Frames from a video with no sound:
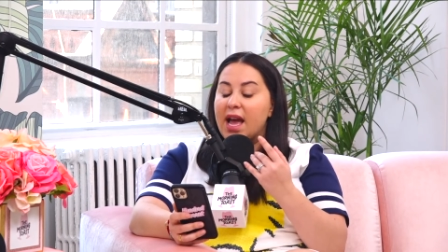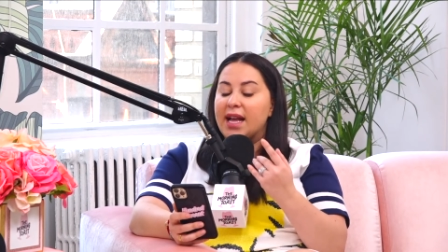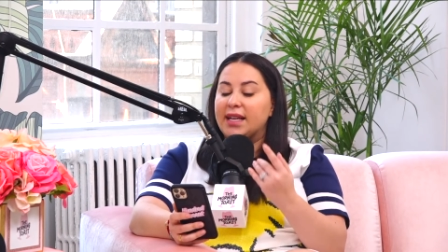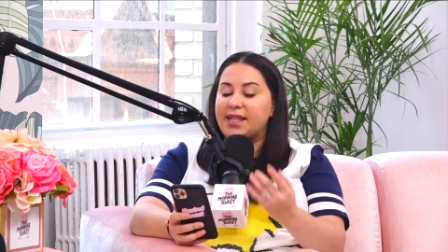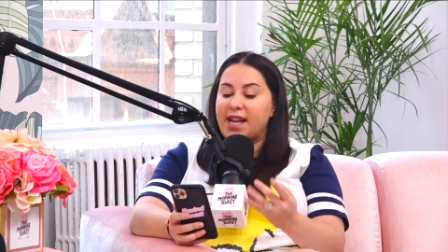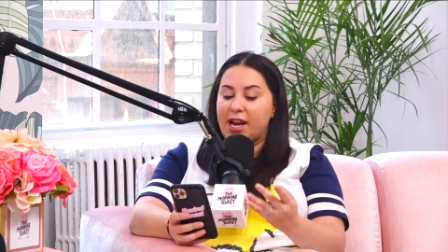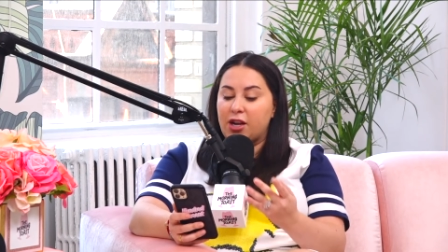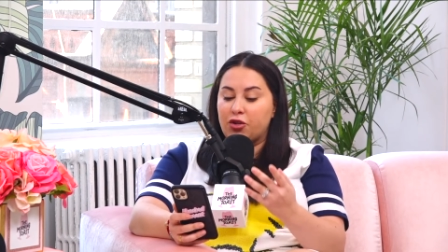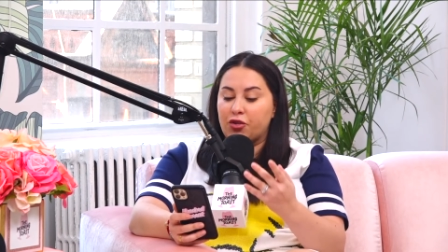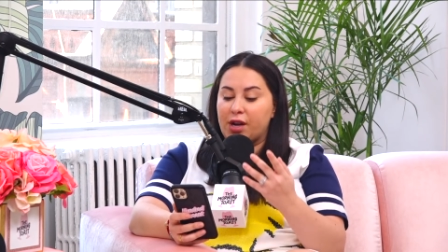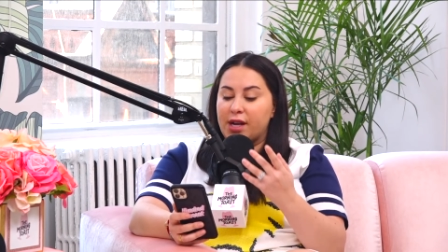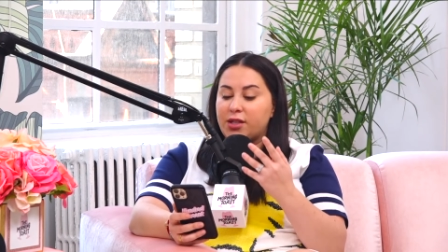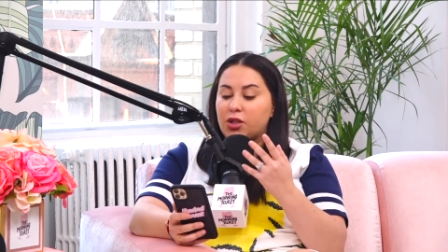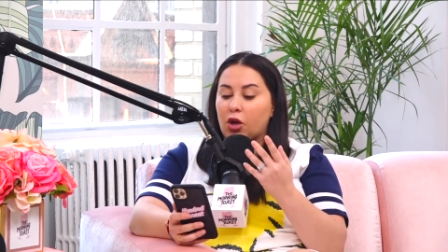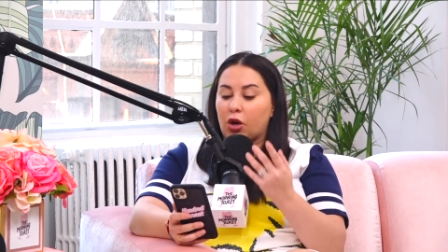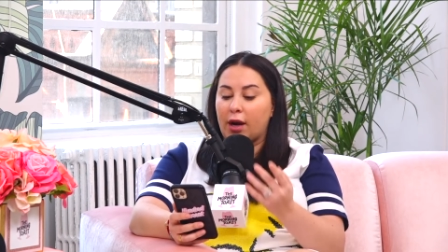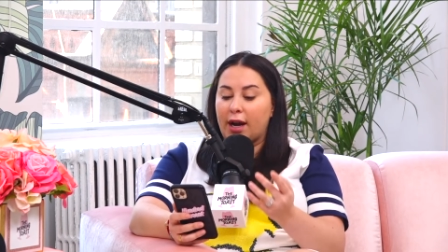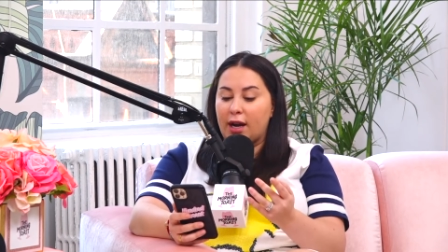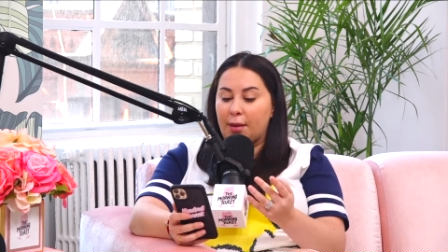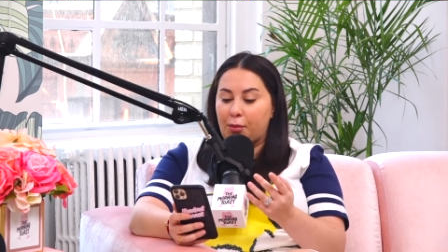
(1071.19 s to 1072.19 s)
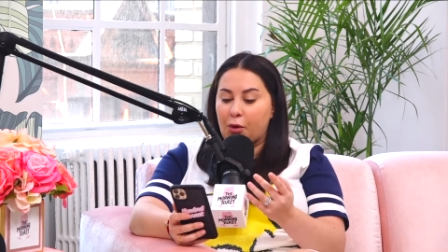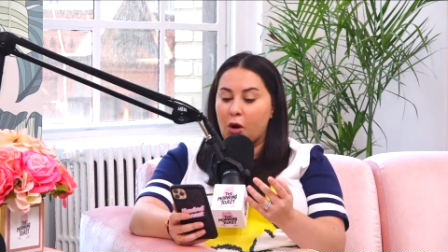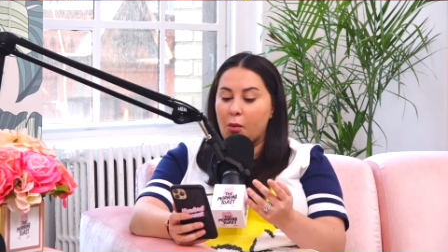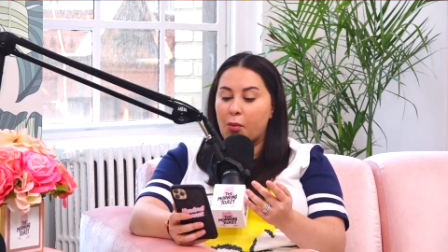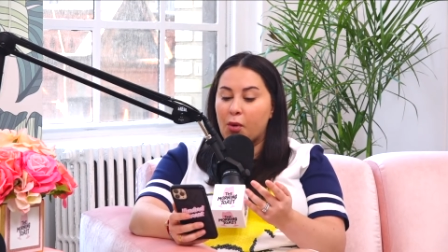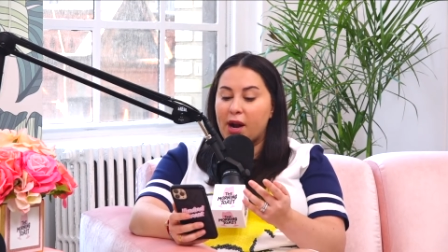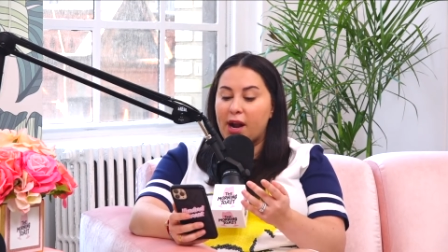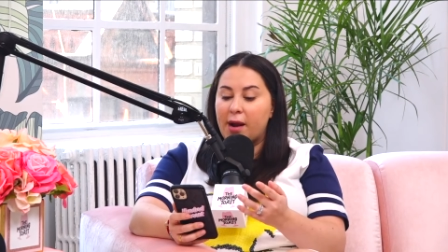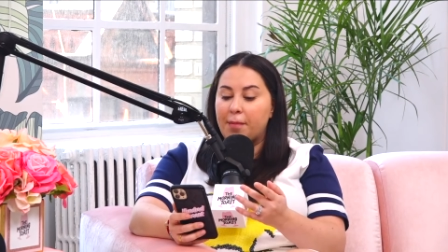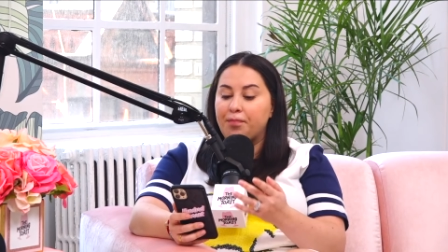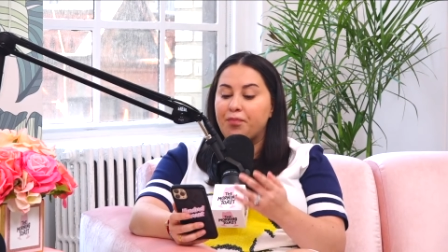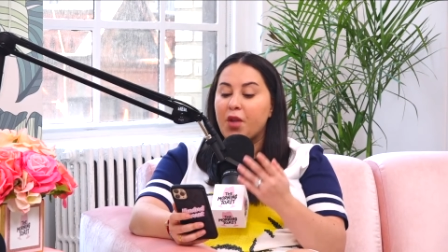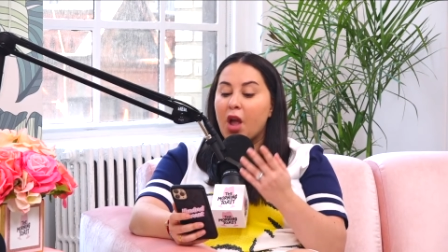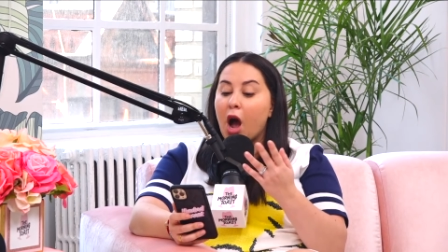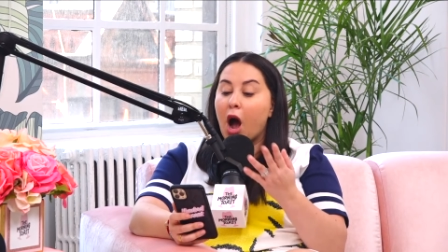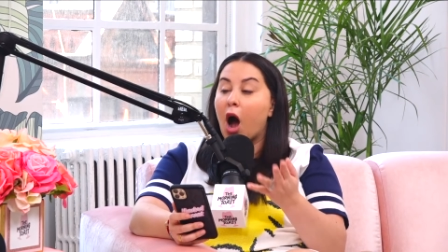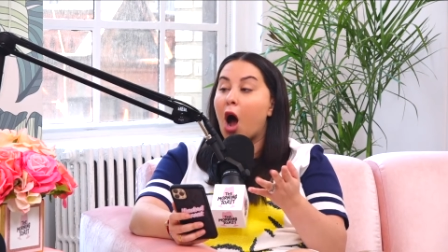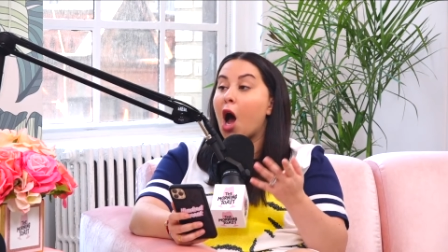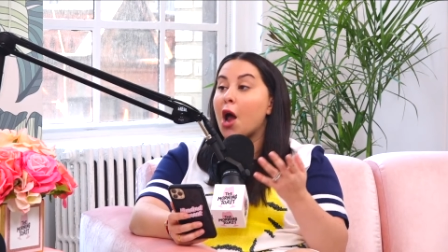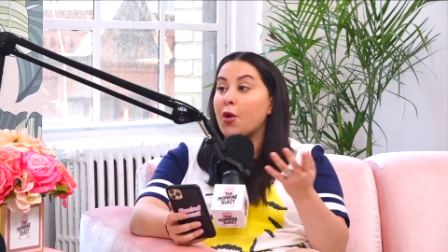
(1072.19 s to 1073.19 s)
dangerous, or inappropriate
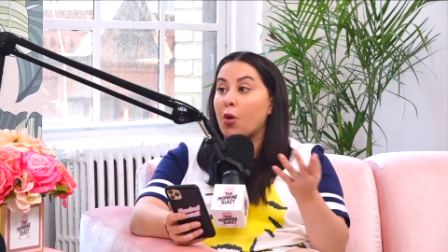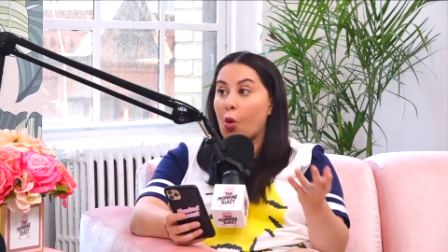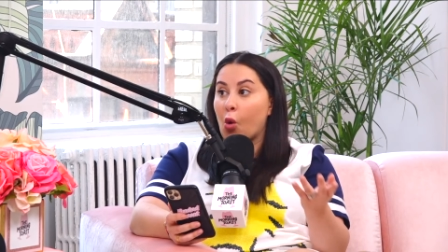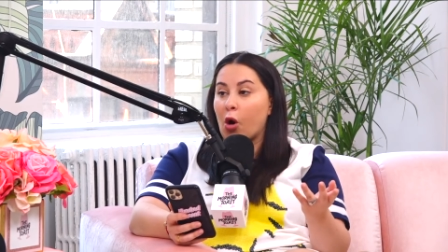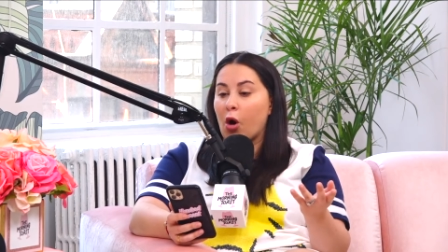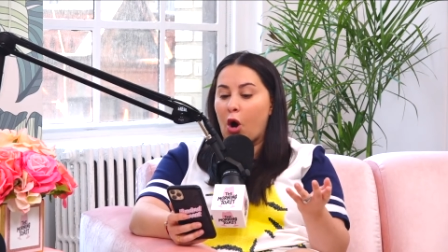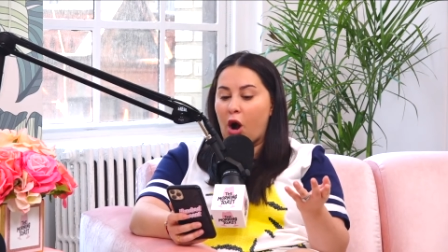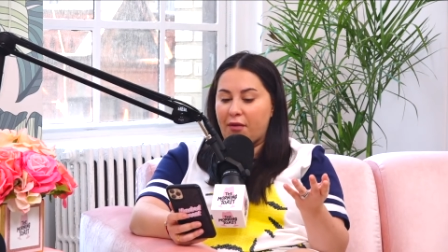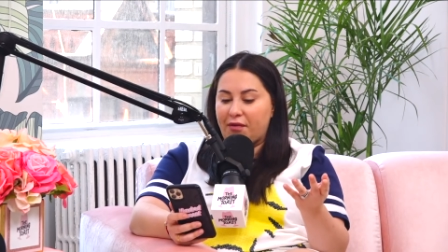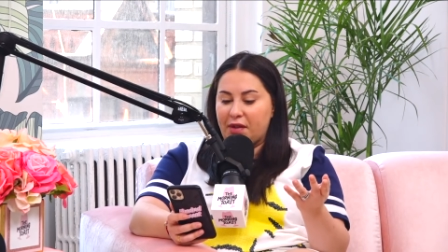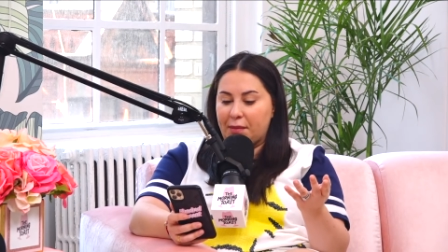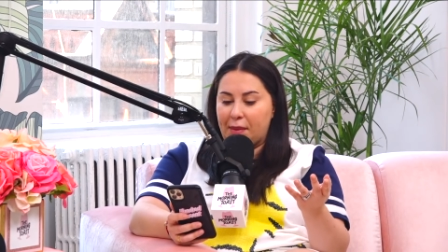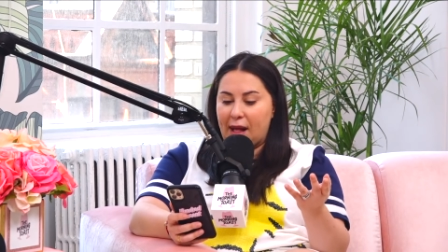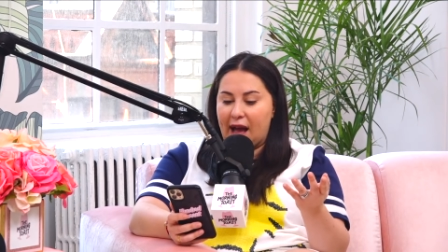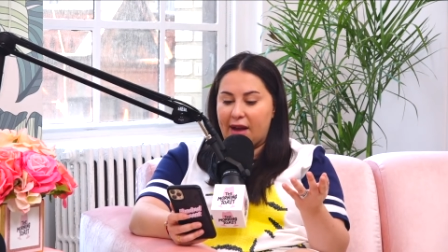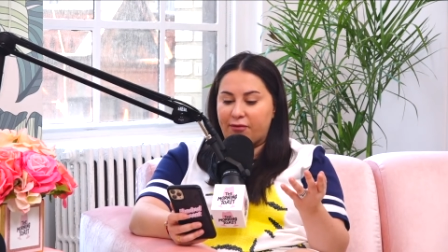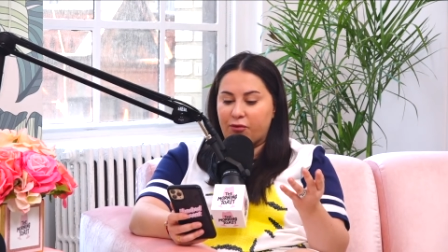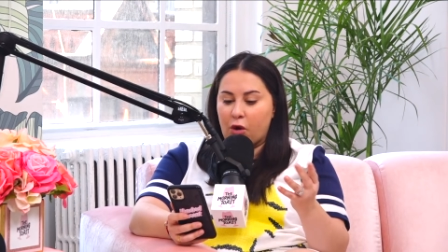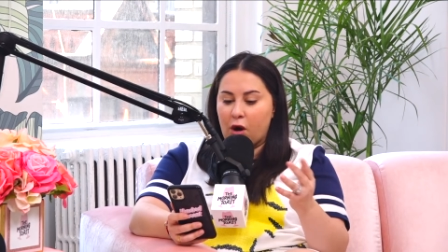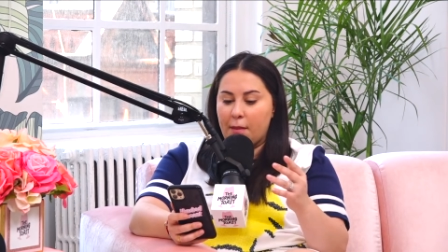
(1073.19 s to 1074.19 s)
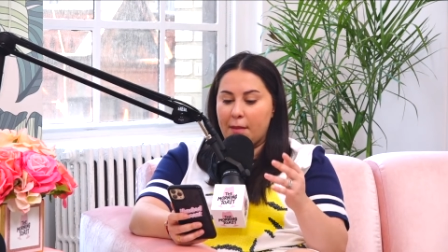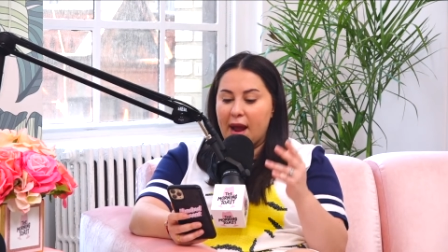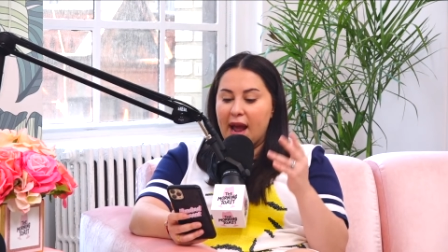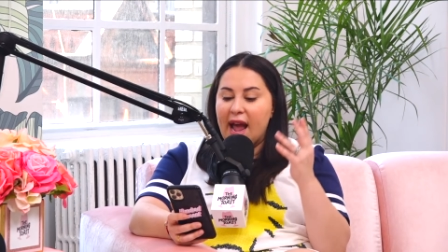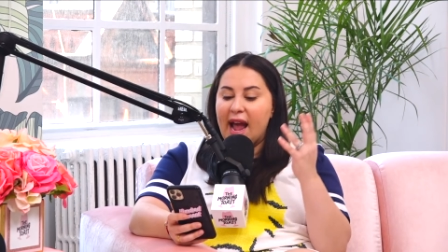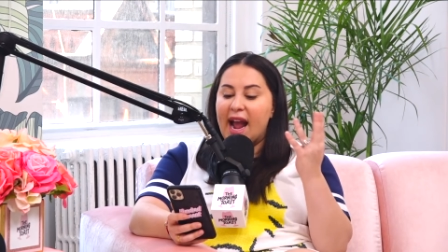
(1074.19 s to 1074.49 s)
on or off the platform.